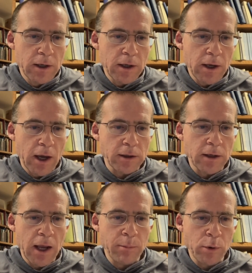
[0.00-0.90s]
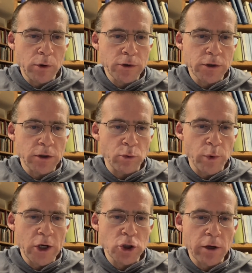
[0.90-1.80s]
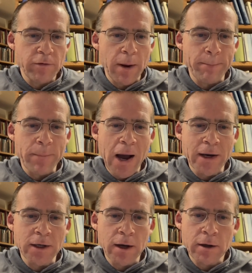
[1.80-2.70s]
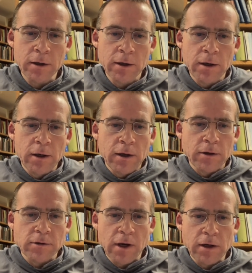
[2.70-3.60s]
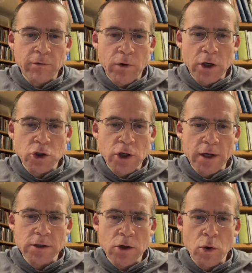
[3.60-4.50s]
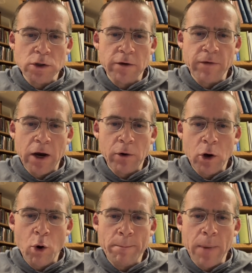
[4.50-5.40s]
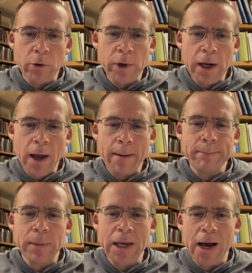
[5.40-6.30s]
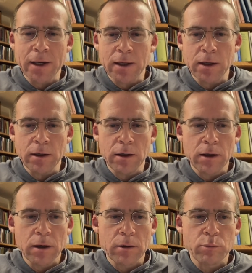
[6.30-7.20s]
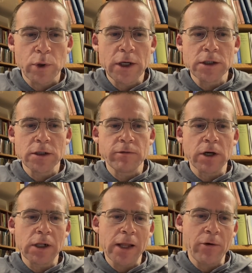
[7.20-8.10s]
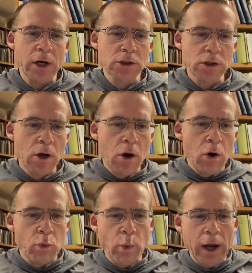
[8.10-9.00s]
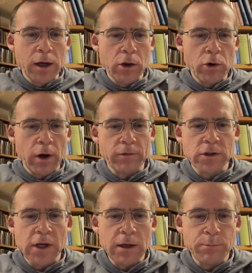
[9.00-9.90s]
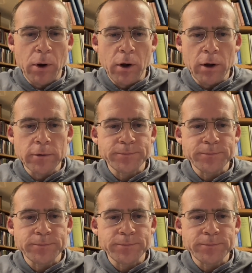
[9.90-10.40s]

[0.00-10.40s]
At Naples, in the region of Campania, Saint Francesco Saverio Maria Bianchi, priest of the clerics regular of Saint Paul,